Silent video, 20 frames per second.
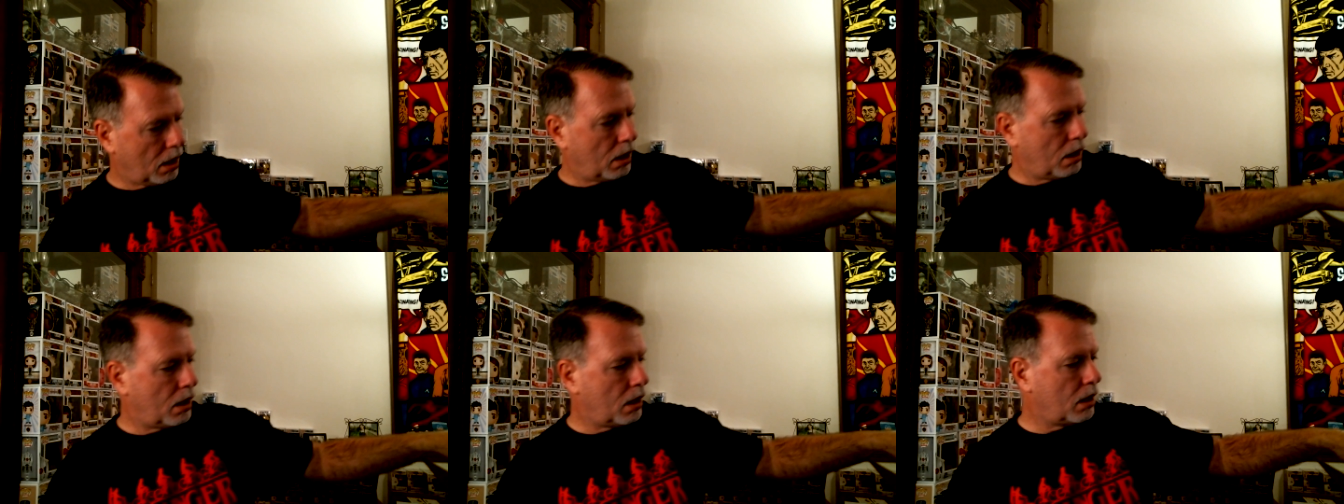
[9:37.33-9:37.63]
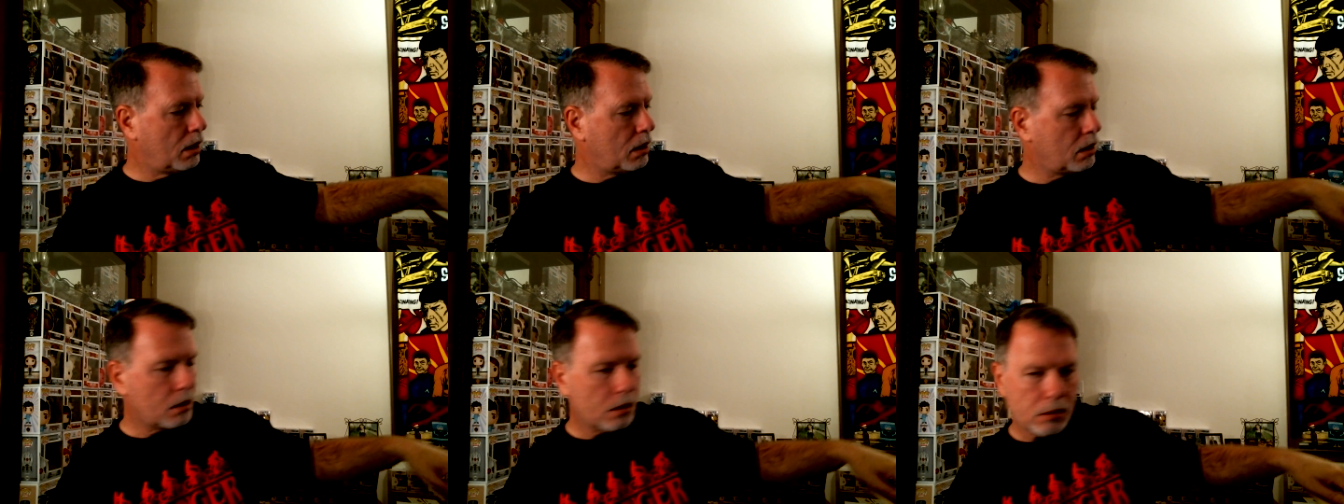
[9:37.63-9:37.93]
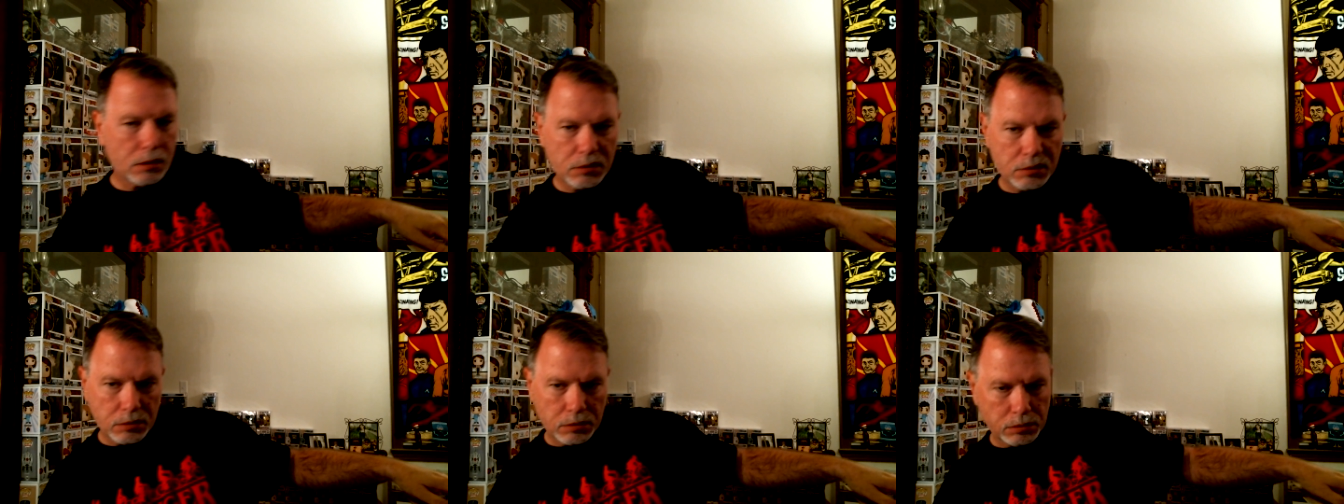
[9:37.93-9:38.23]

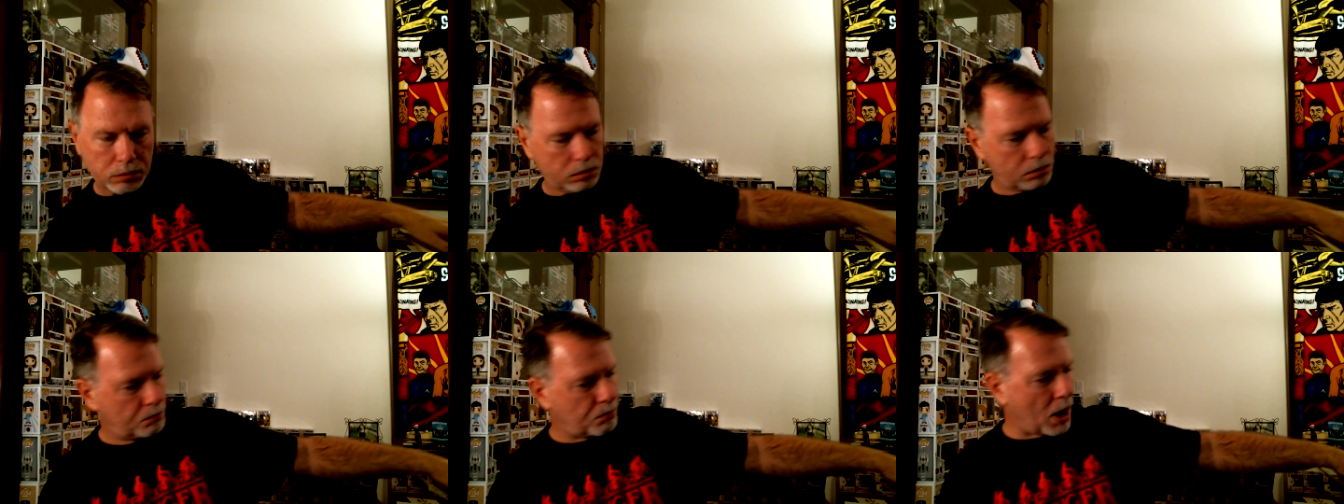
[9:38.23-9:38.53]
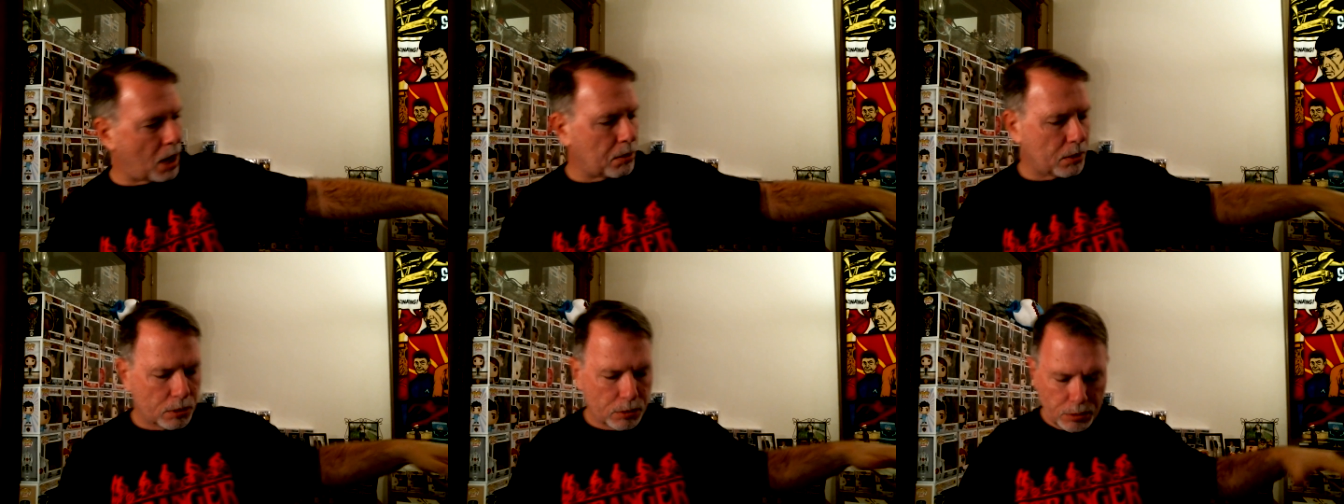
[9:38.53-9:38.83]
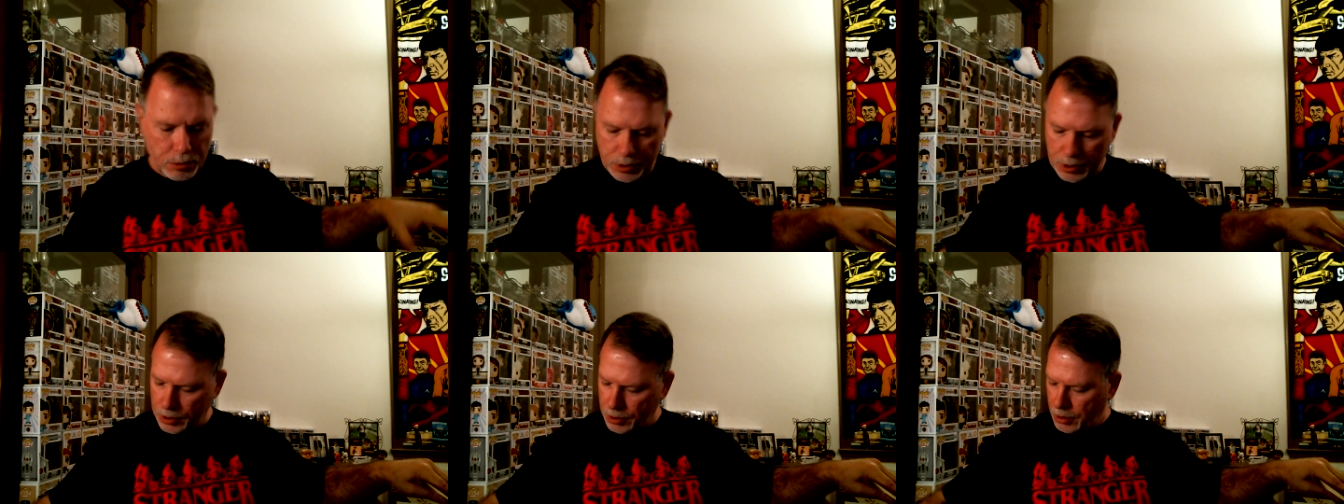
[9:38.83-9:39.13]
uh,
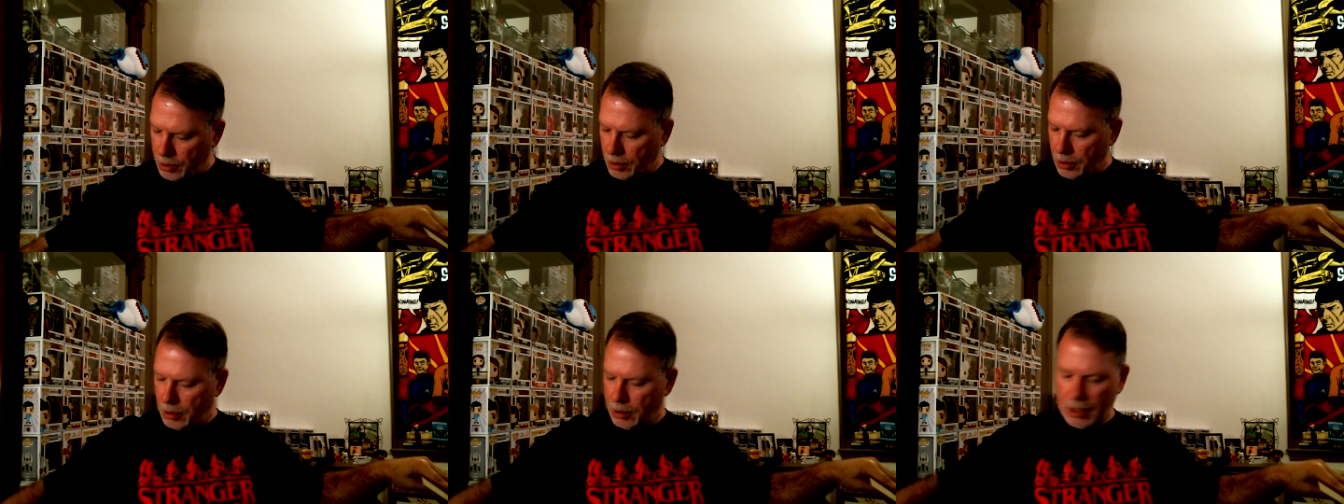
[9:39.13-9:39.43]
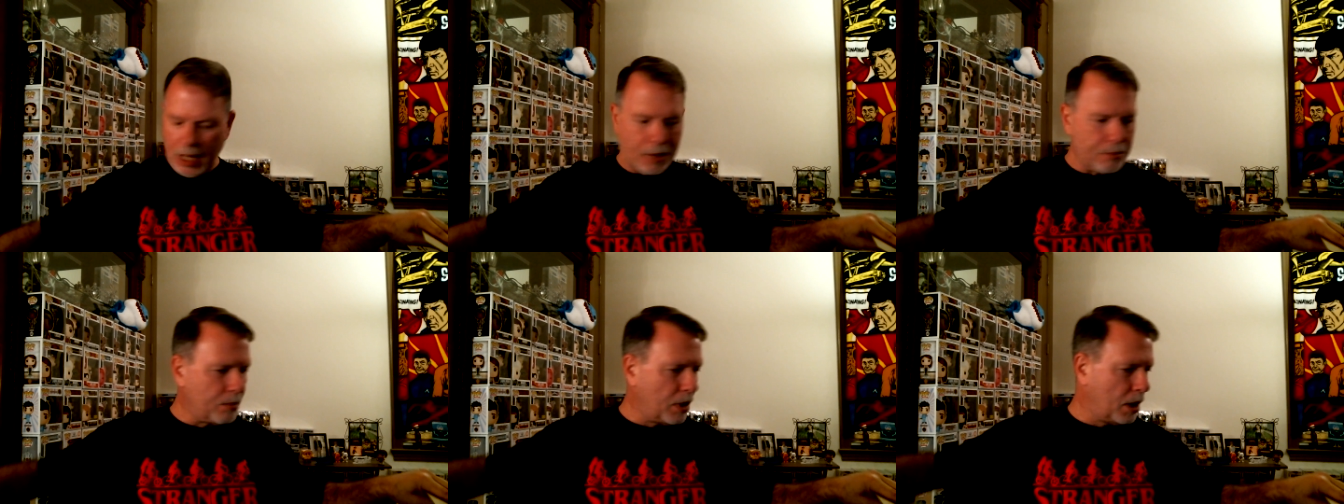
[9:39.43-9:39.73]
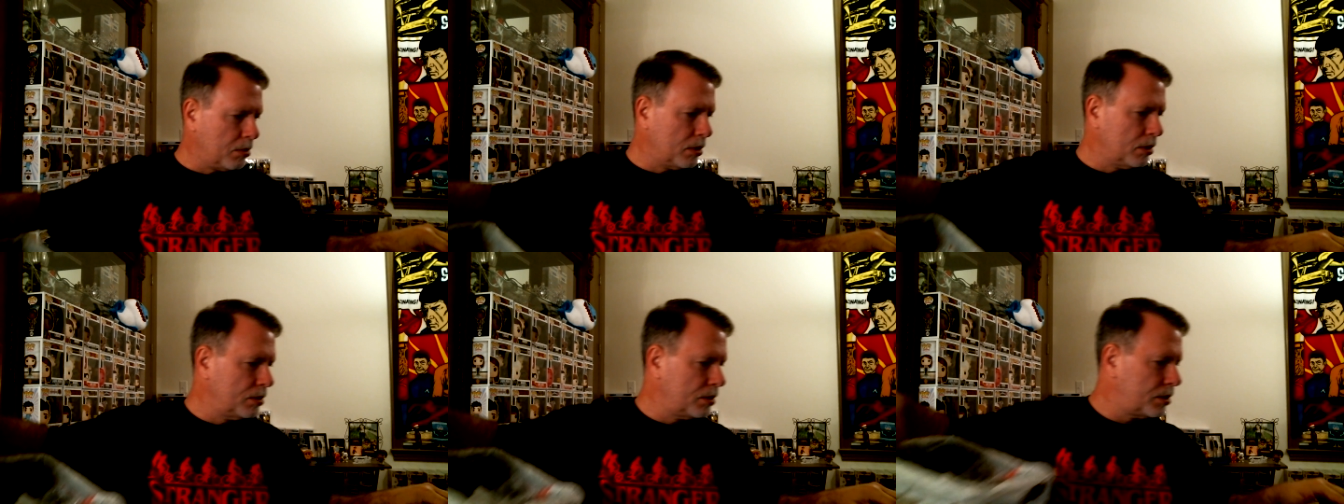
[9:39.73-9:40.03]
bubbles. Not
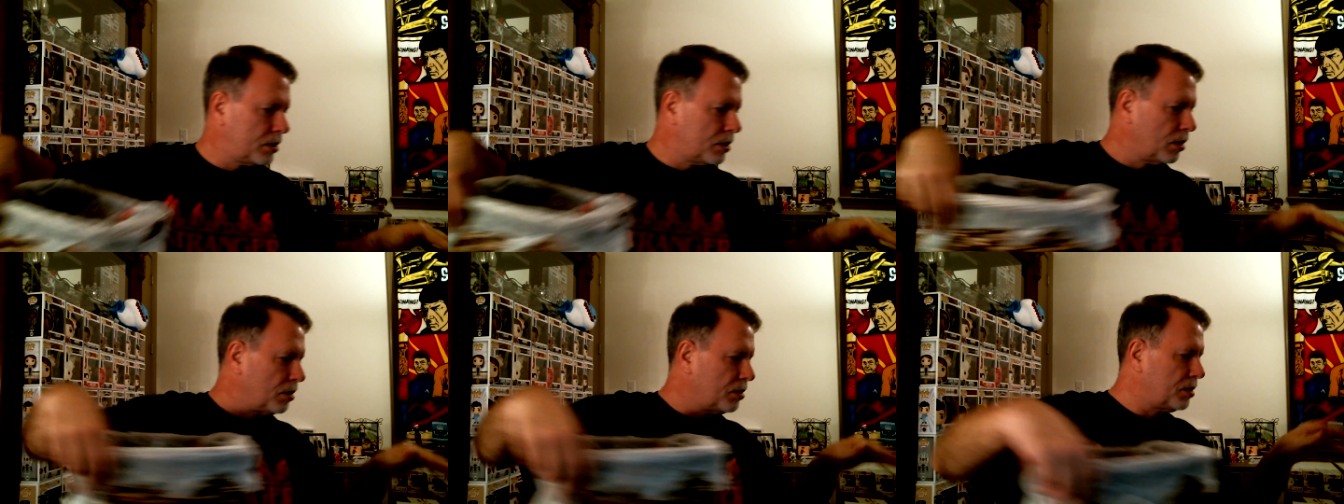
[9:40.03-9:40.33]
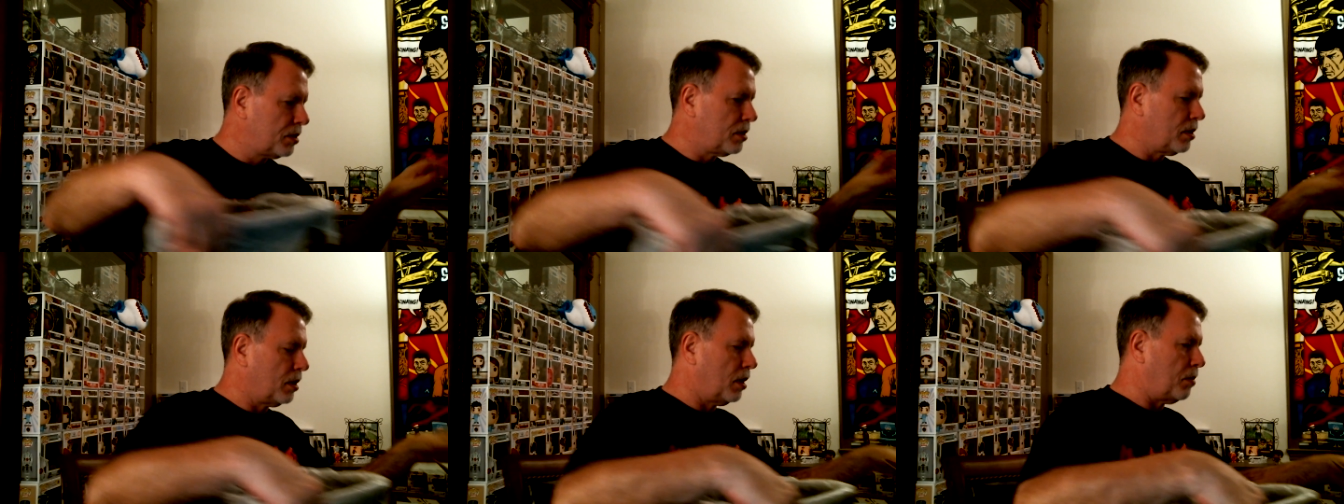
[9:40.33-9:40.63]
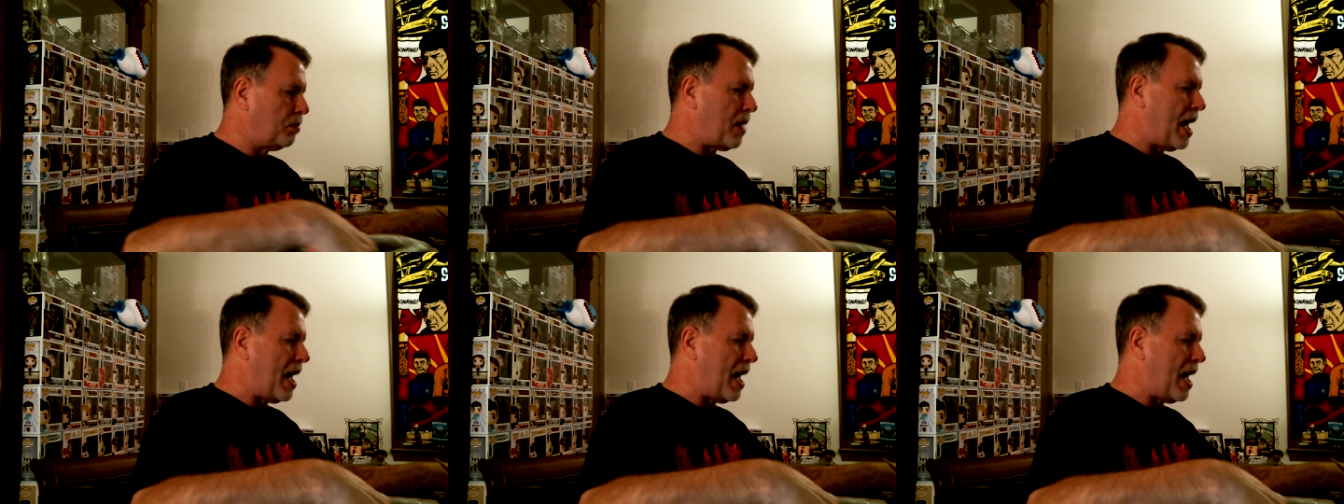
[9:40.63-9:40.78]
bubbles, those uh,